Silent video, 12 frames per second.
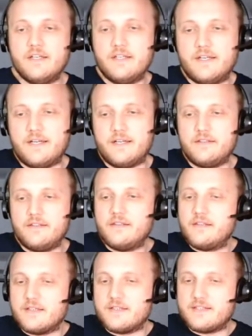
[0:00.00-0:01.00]

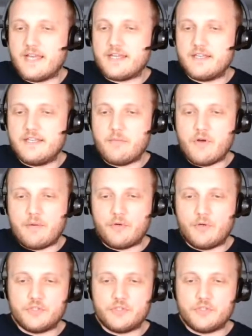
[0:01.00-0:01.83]
The second demo I'm going